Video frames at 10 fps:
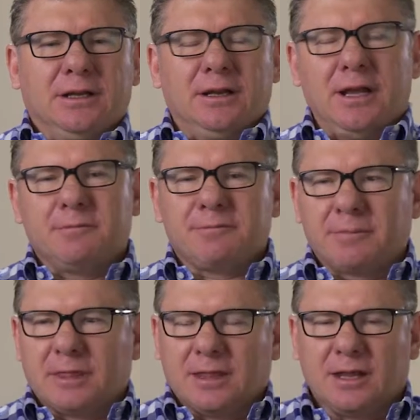Now,
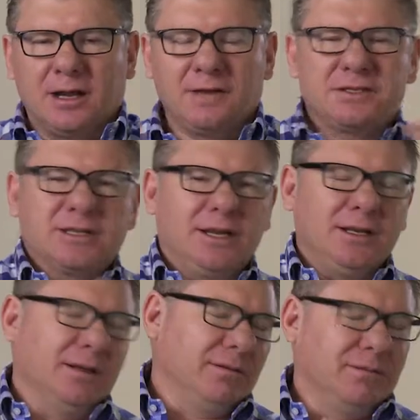I've
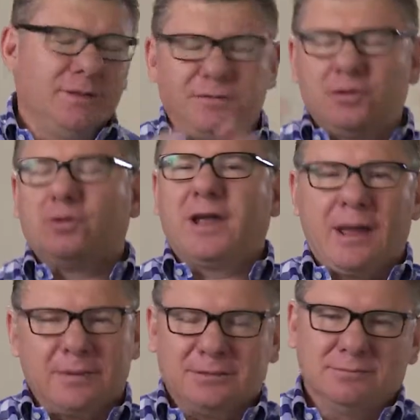seen the full
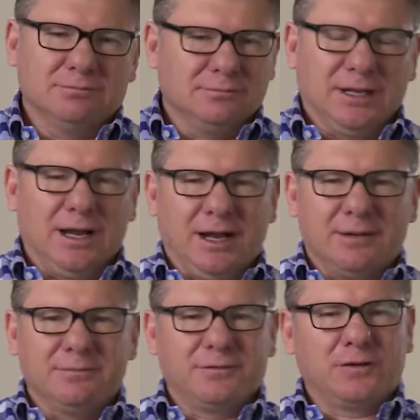gamut
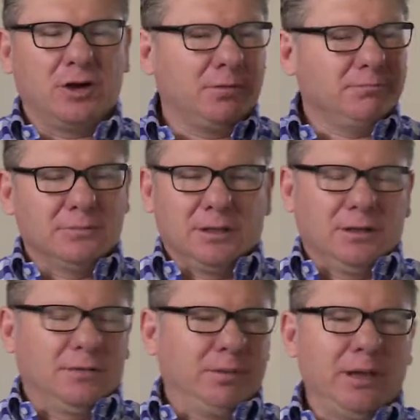um, from
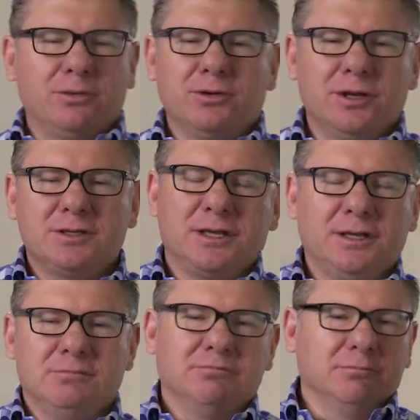people
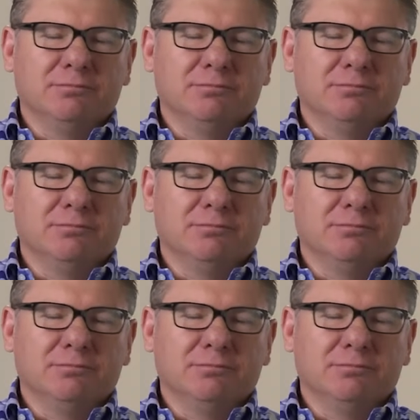using